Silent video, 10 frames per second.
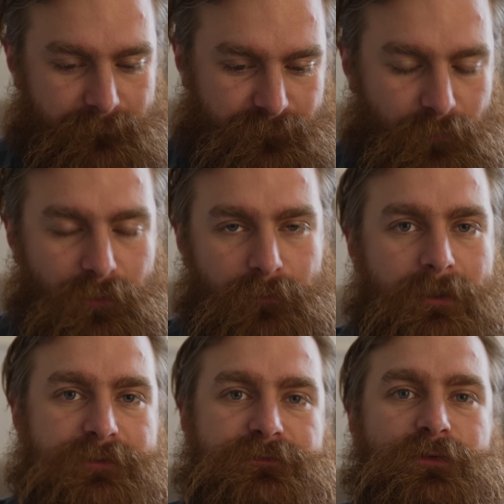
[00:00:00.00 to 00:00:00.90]
further
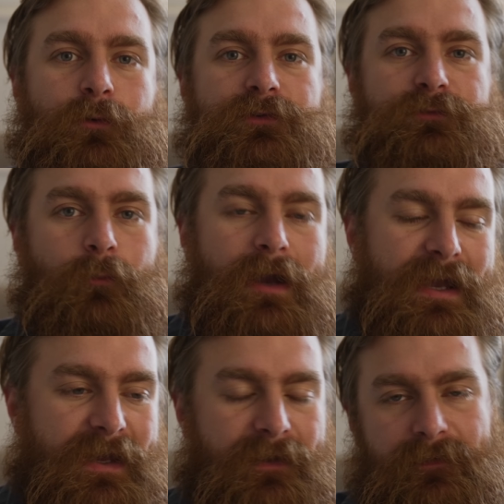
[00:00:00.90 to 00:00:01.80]
Russian forces,
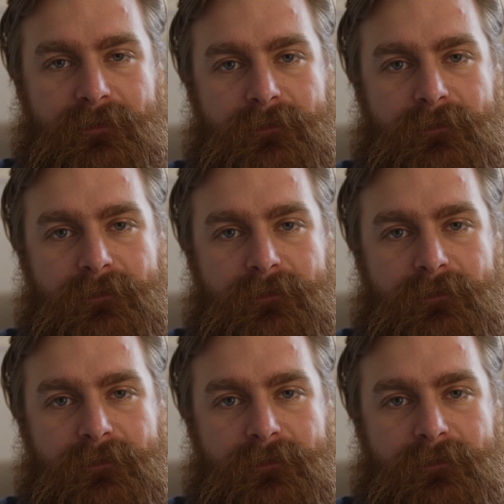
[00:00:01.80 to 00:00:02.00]
where